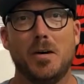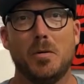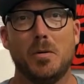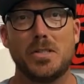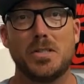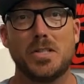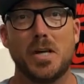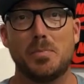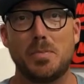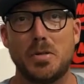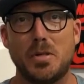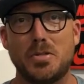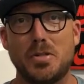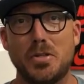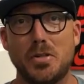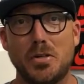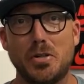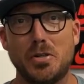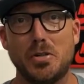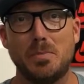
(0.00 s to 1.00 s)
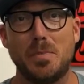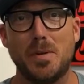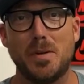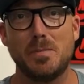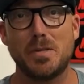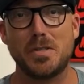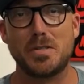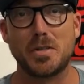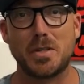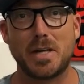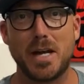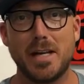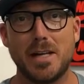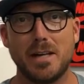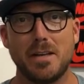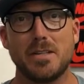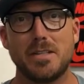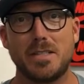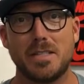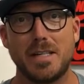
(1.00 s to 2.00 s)
What's up, YouTube? Mr. K to
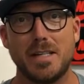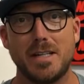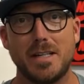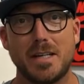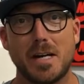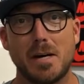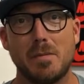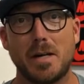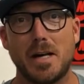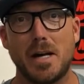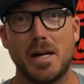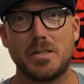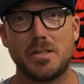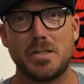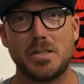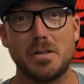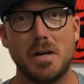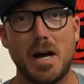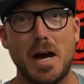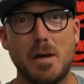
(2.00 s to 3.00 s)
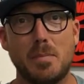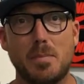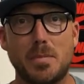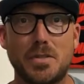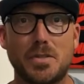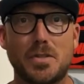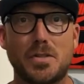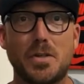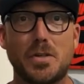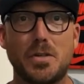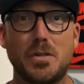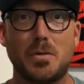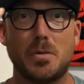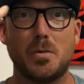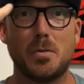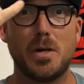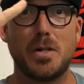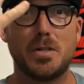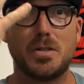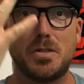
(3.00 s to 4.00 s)
the Z coming at you, episode
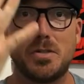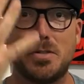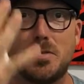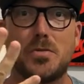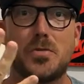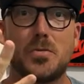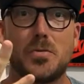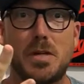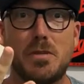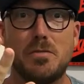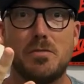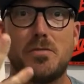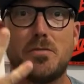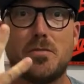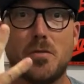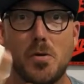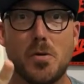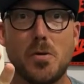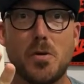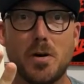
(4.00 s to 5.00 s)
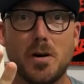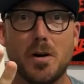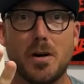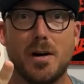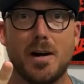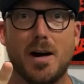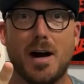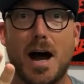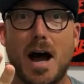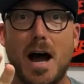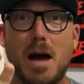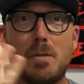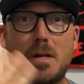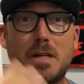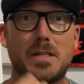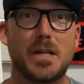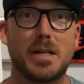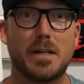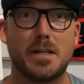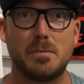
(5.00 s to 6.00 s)
1234. I'm
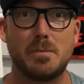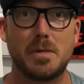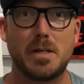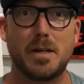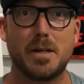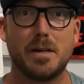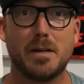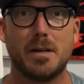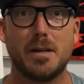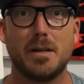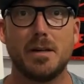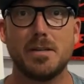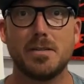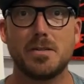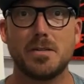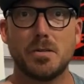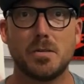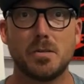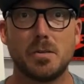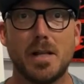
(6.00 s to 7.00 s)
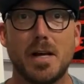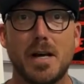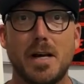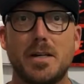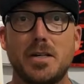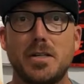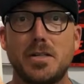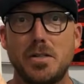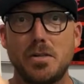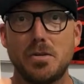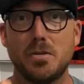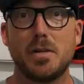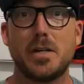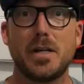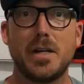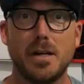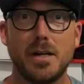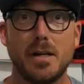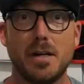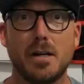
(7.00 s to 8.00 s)
excited to be here. So glad you're
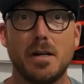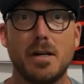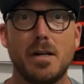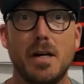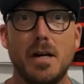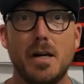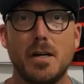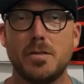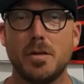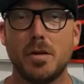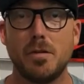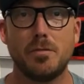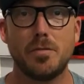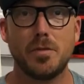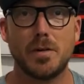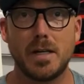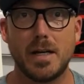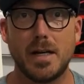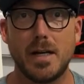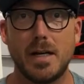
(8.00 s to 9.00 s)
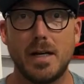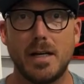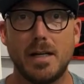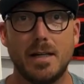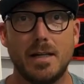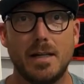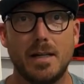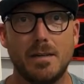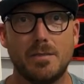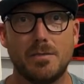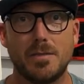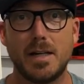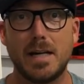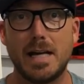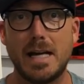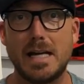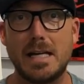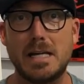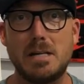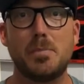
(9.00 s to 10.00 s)
here. Don't forget, if at
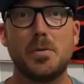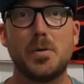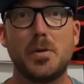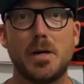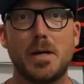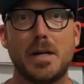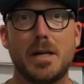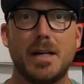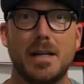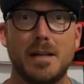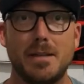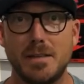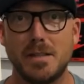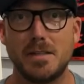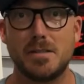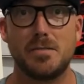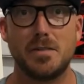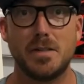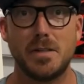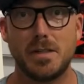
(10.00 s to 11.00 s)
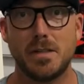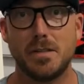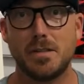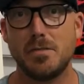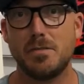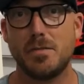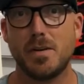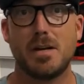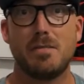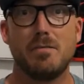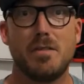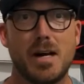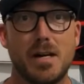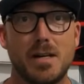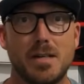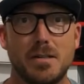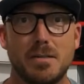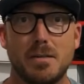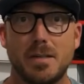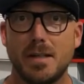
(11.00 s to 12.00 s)
any point in this video you find
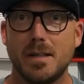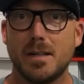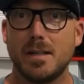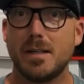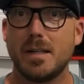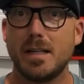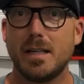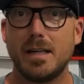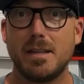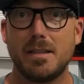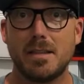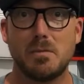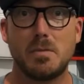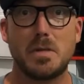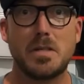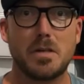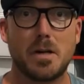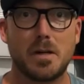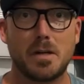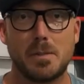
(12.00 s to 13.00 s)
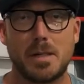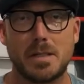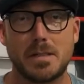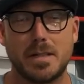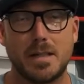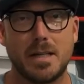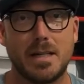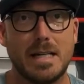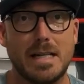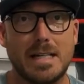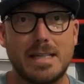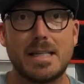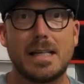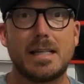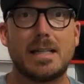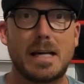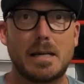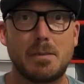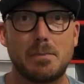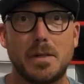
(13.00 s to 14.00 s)
value in anything we talk about today, hit that
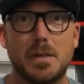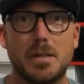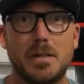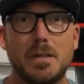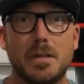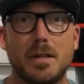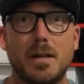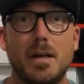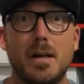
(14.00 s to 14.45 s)
like button.